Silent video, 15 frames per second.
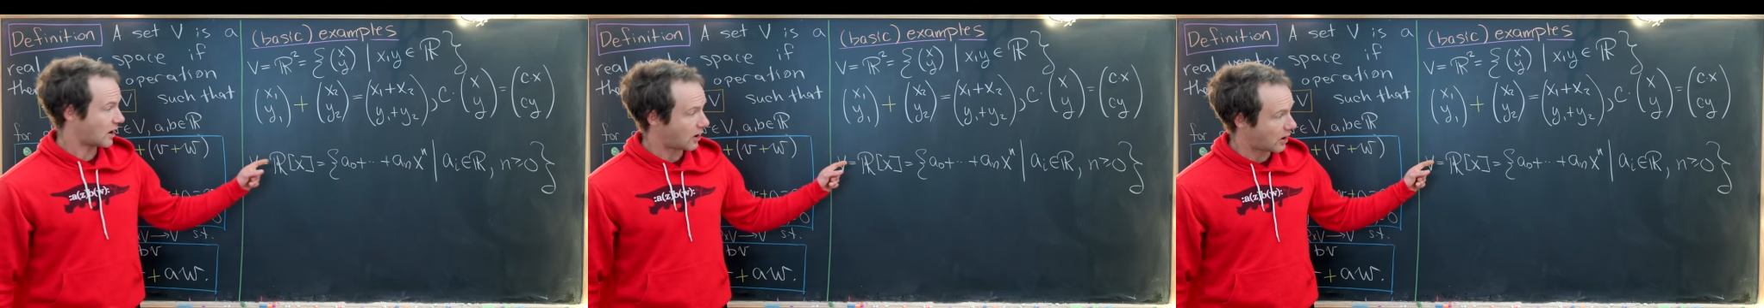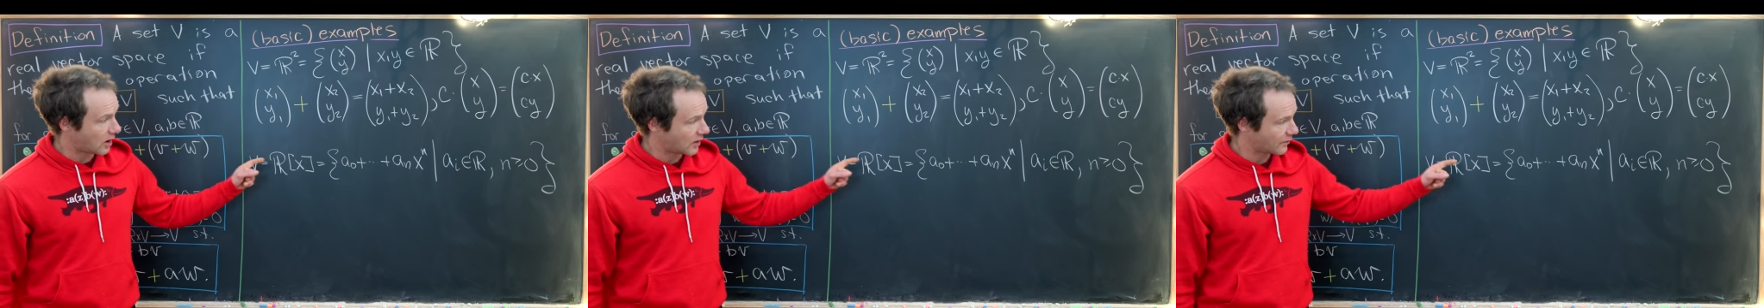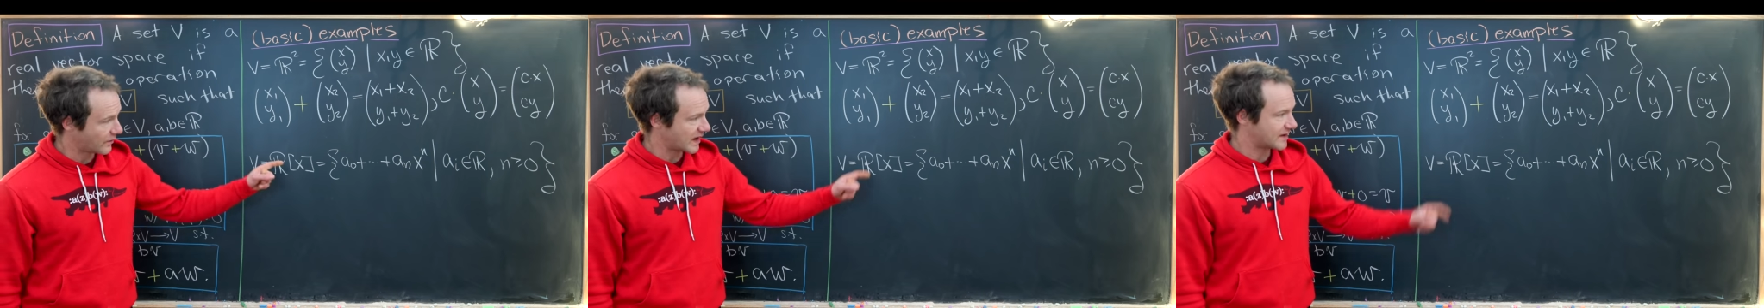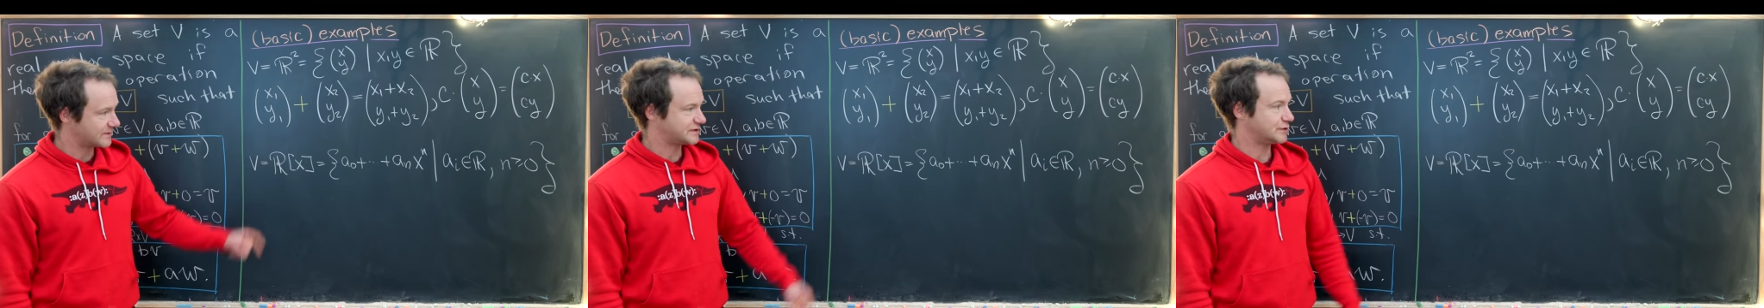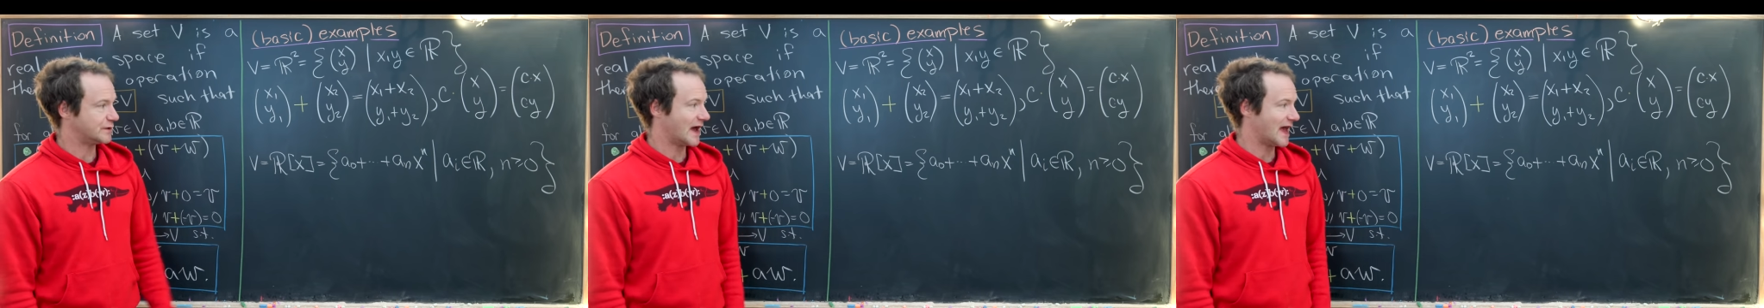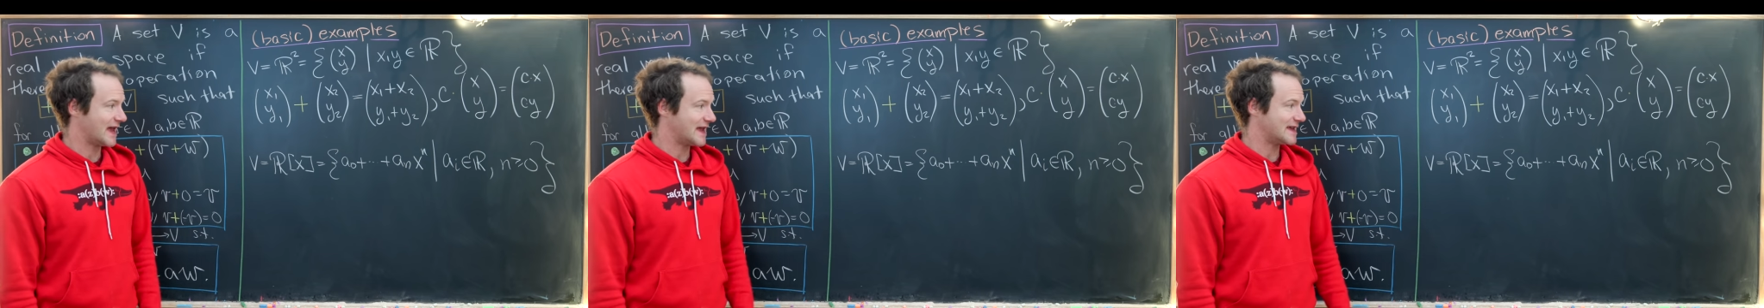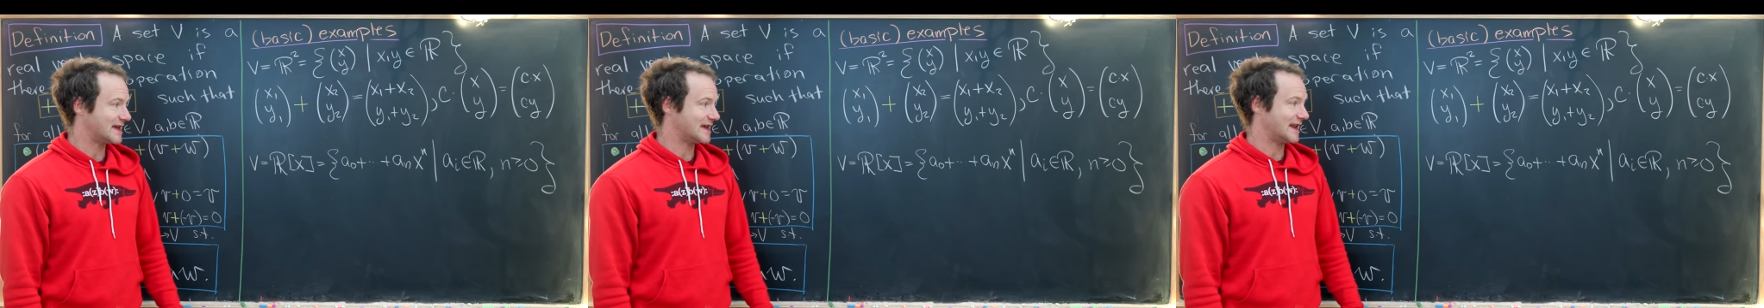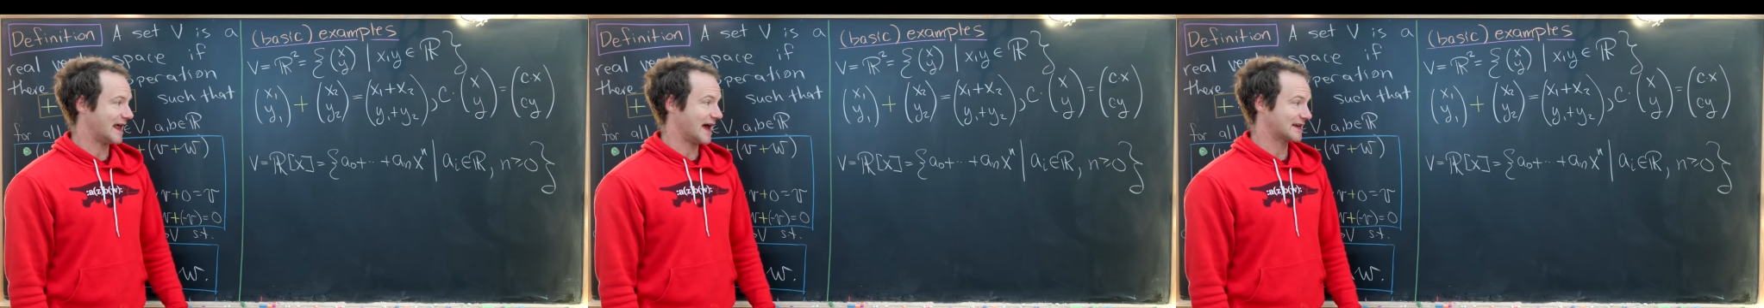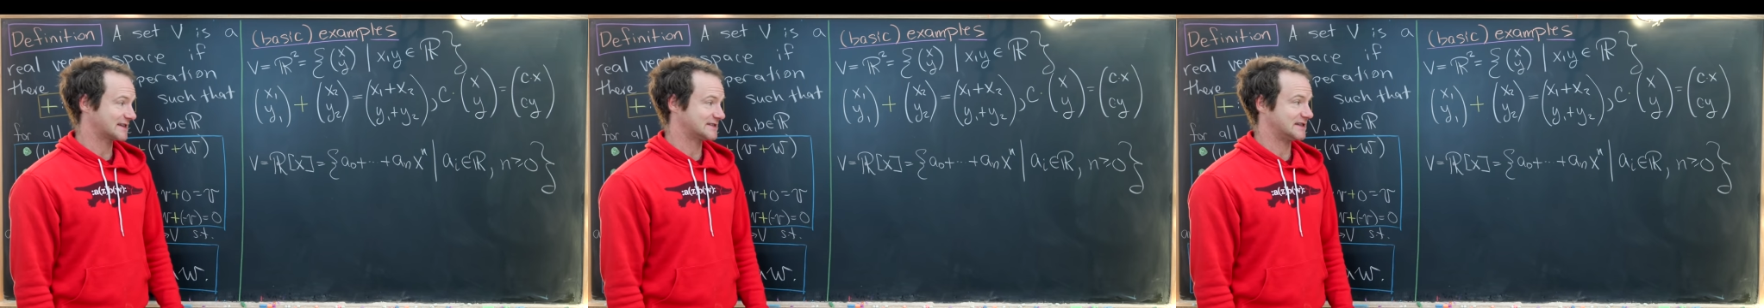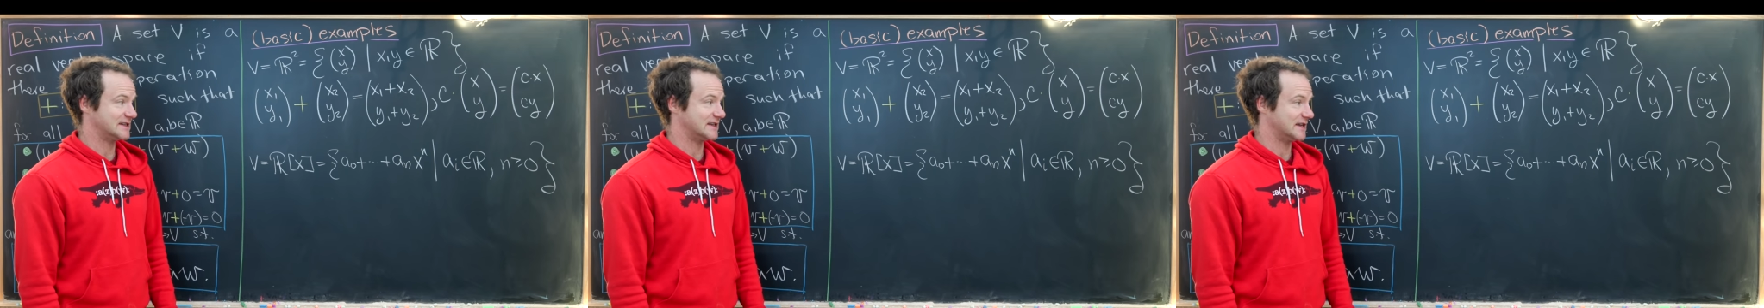all the way up to a n x
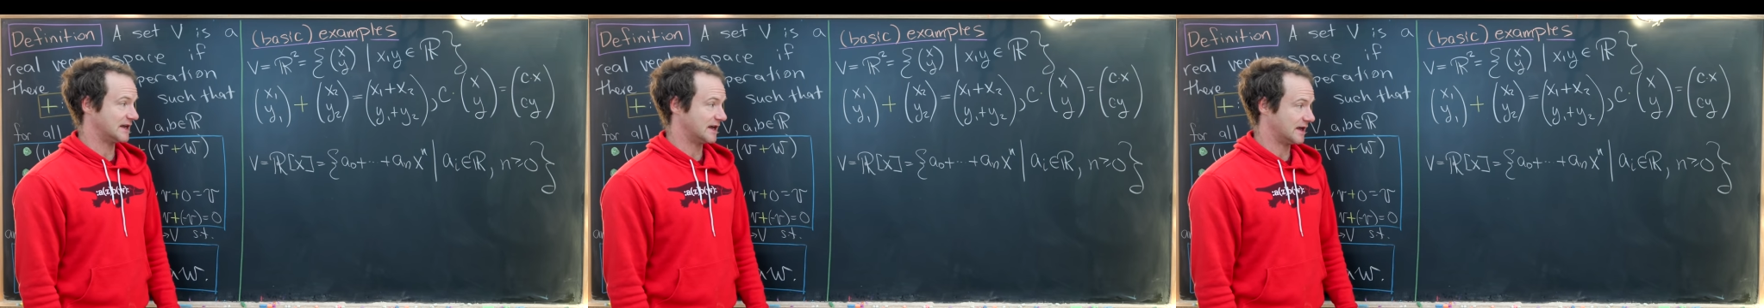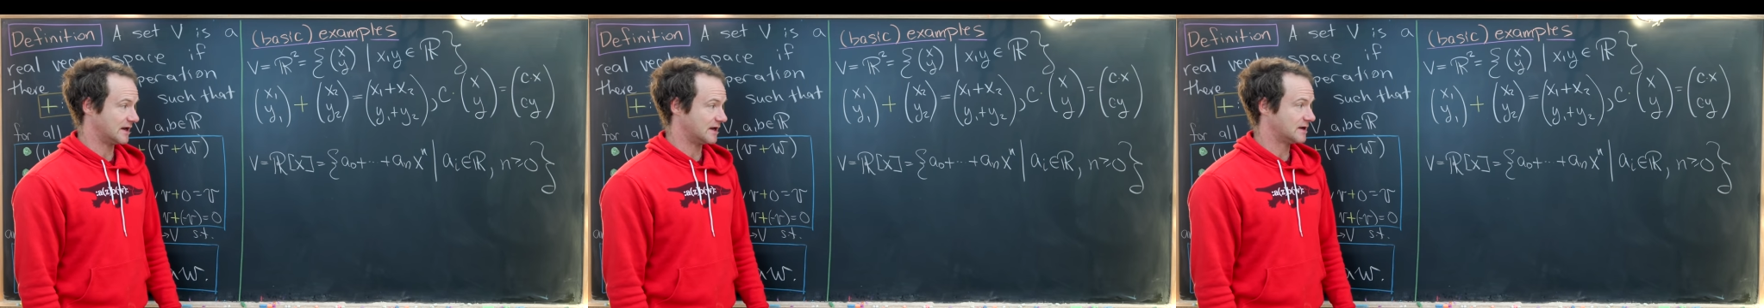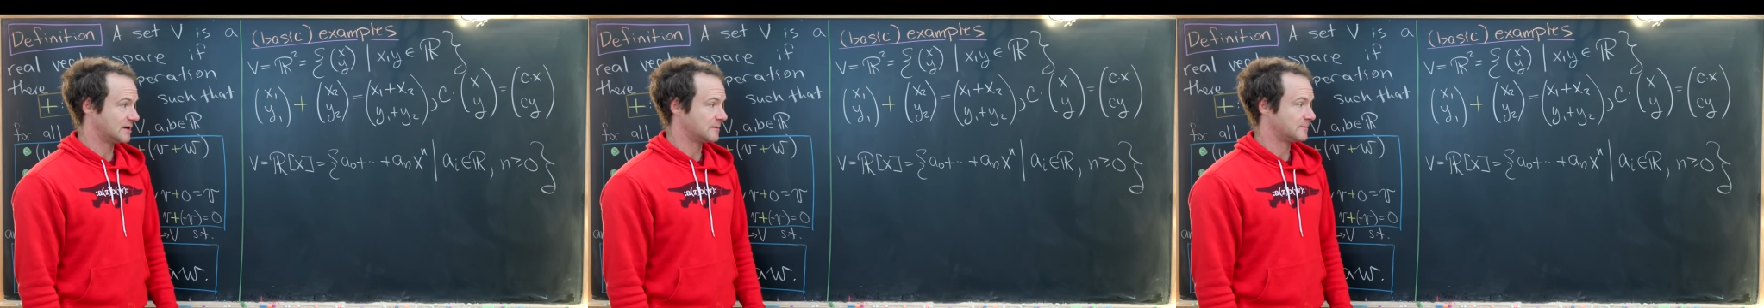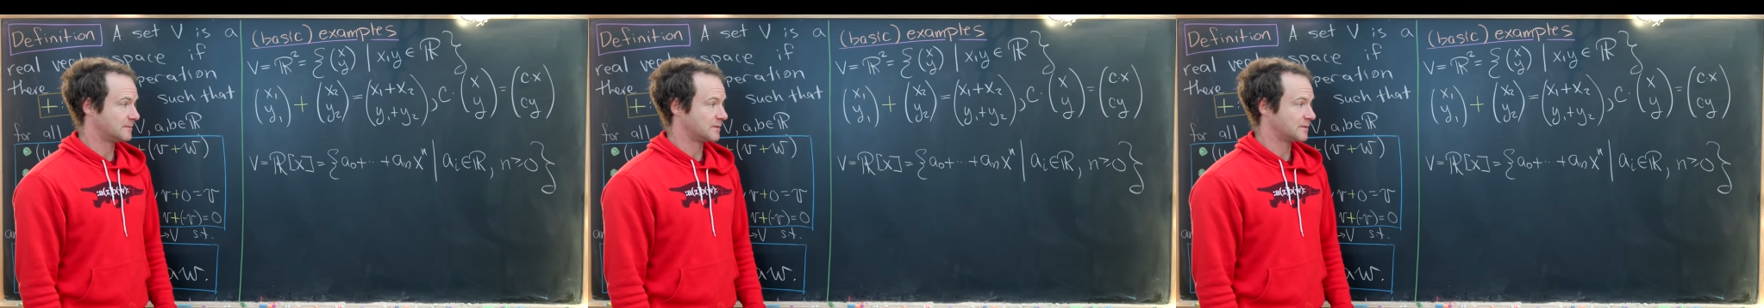to the n,